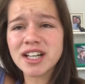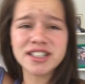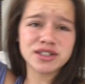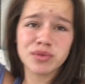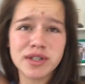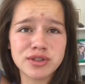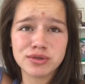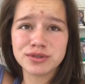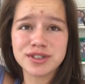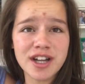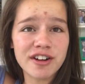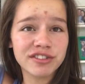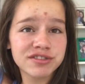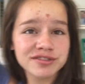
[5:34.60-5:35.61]
I just want to do
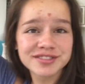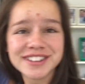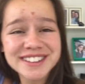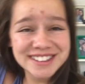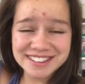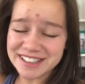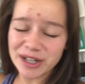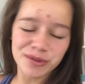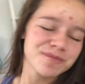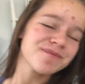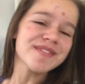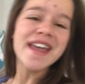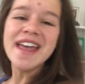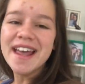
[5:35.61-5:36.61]
stuff. So
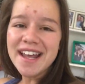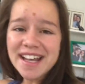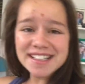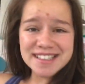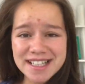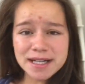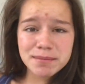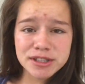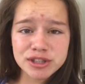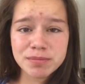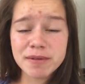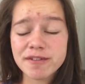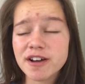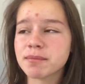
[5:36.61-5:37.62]
it's going to be
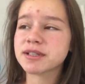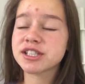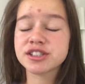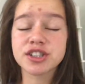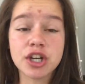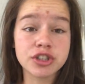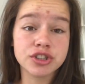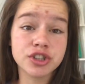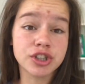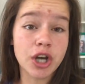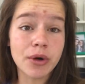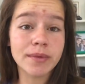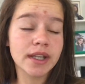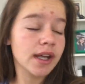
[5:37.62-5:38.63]
super fun, but she's going to
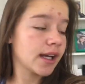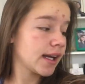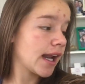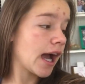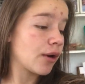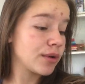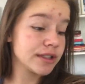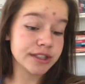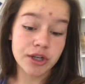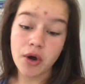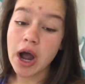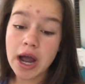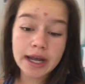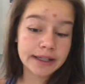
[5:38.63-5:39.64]
go in like an hour.
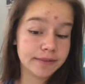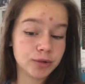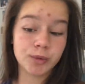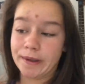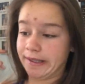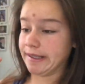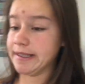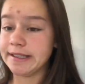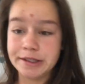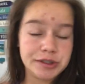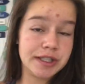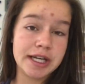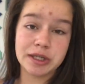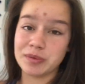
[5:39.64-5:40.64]
So I quickly need
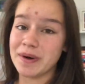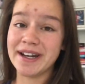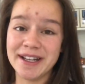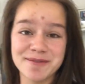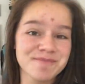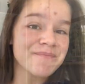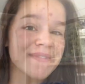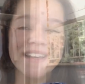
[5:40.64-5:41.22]
to get ready.